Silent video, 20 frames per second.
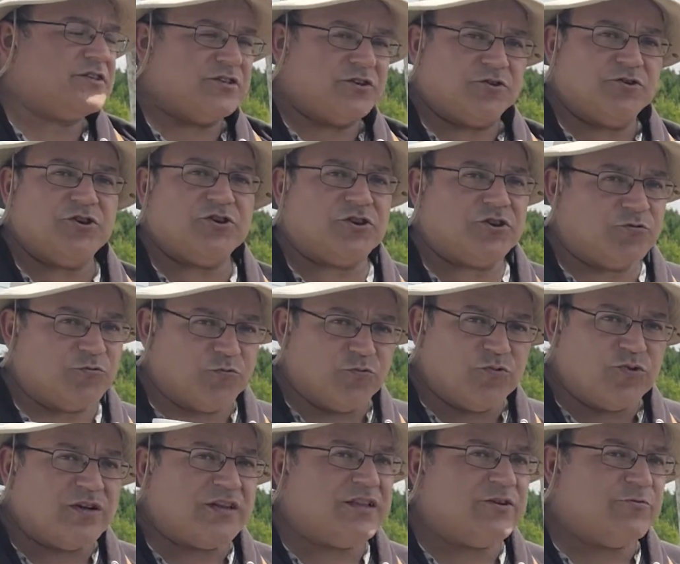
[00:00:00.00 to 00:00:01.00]
You can
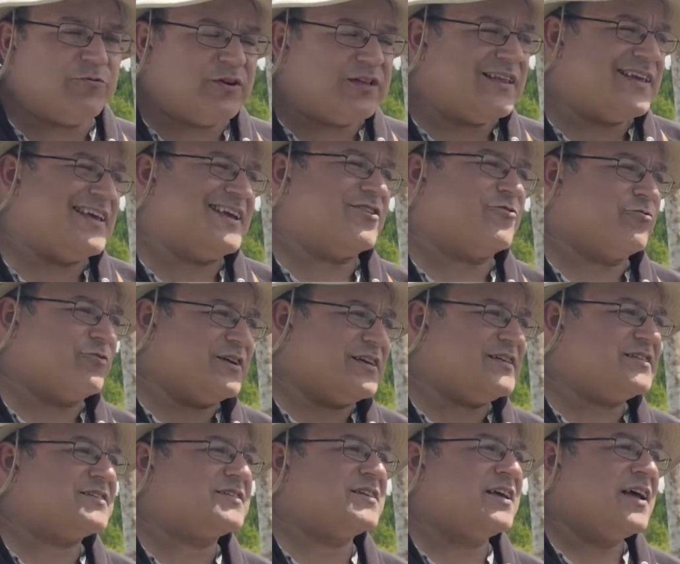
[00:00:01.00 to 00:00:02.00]
really
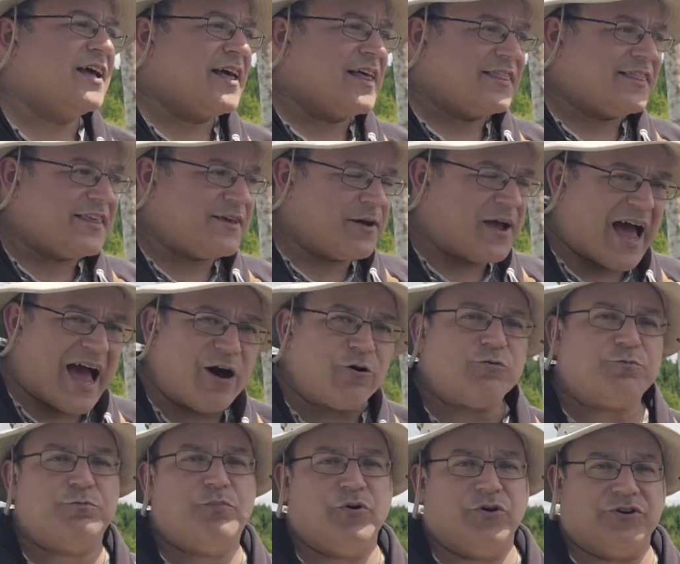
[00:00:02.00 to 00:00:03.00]
increase the
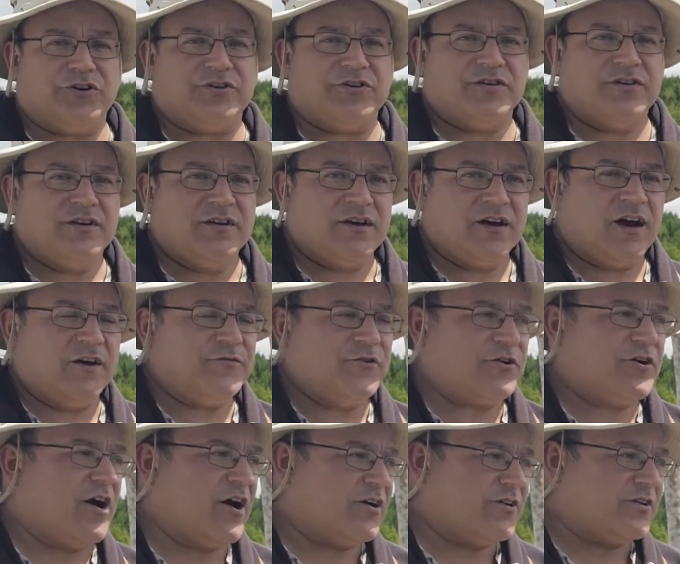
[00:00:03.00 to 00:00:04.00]
output of your
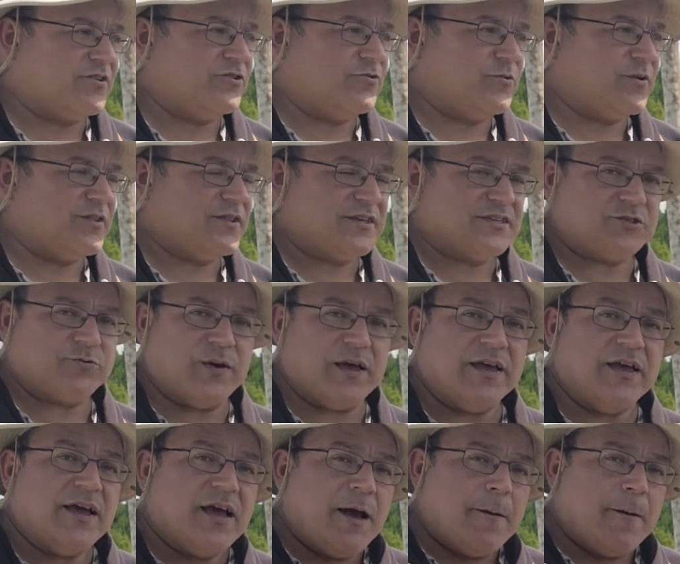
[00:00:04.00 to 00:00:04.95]
garden doing this way.